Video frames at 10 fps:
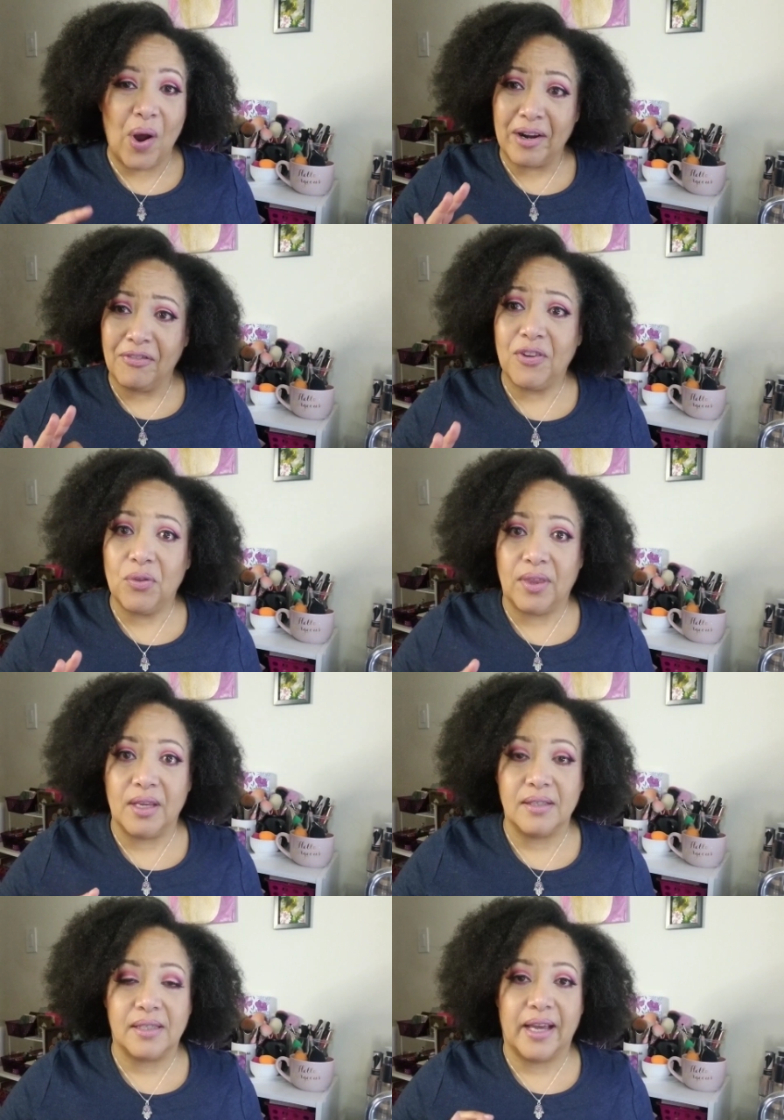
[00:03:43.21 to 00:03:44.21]
quite a few
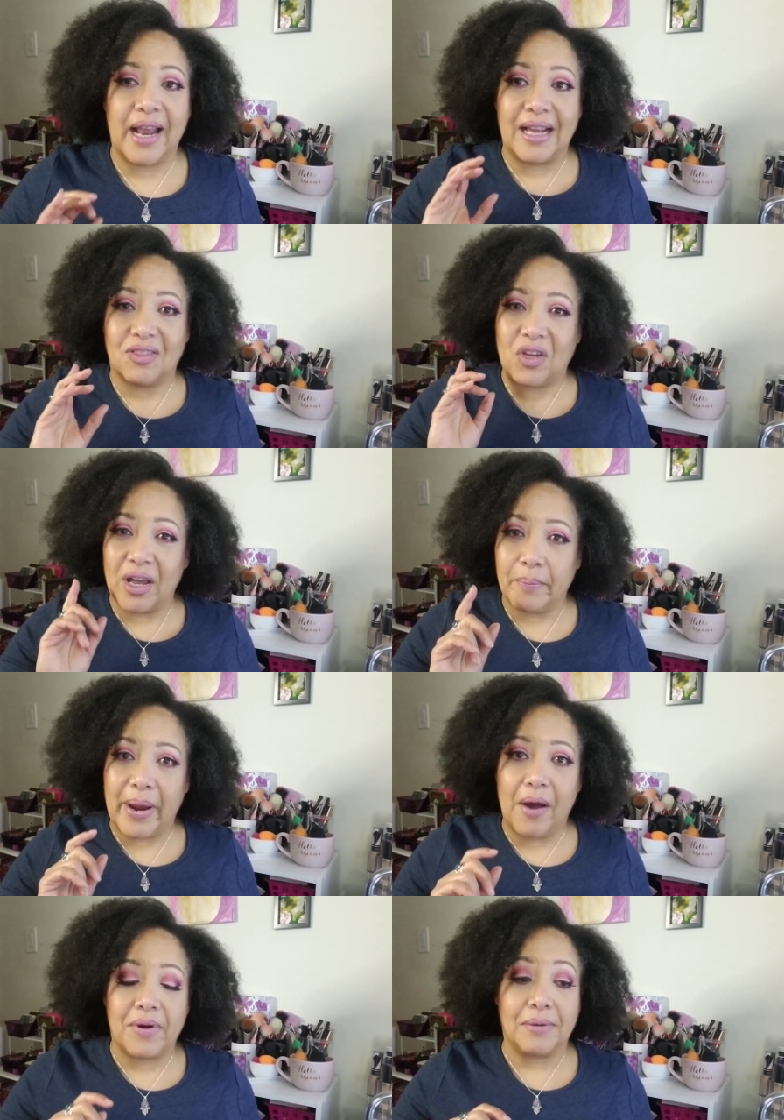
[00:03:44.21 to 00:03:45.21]
things that I thought
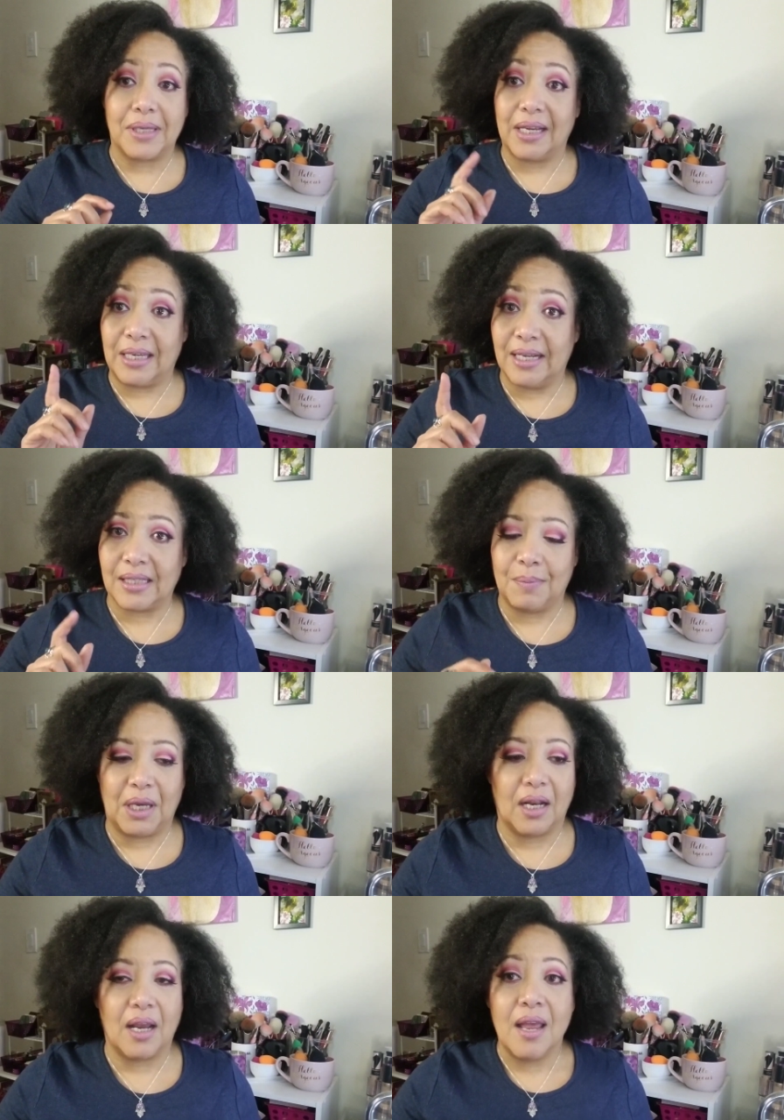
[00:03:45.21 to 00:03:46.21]
about and I was like, yes, let me
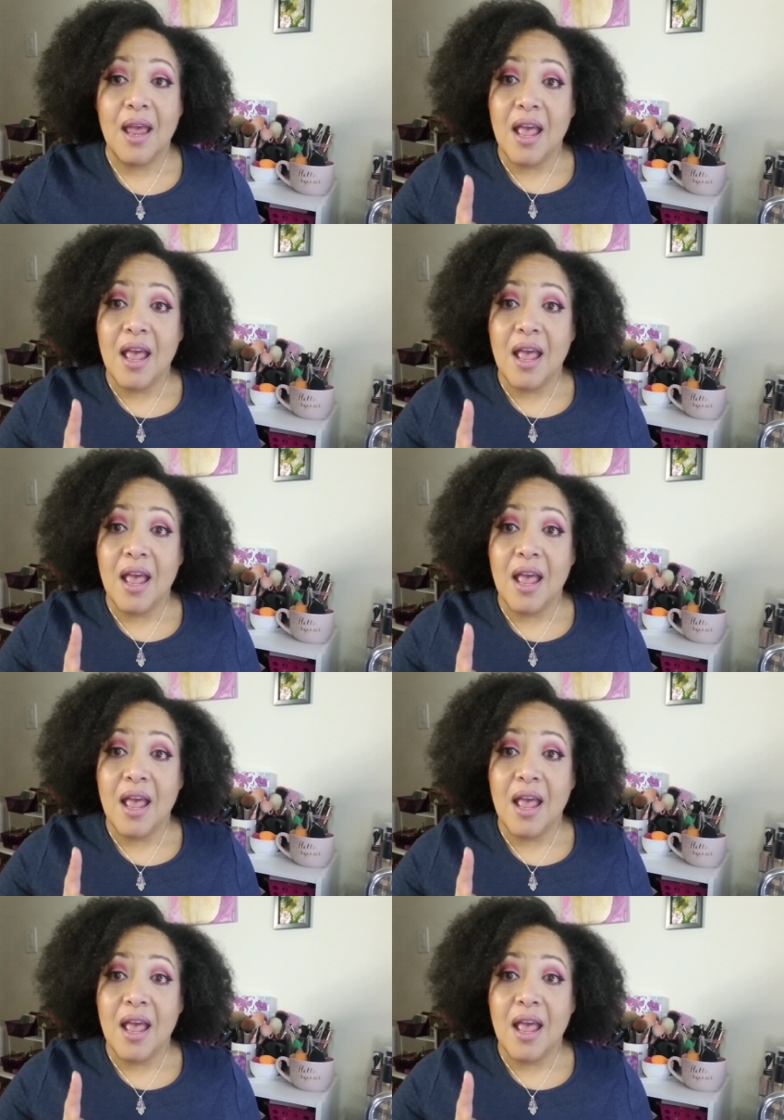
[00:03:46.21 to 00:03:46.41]
get it.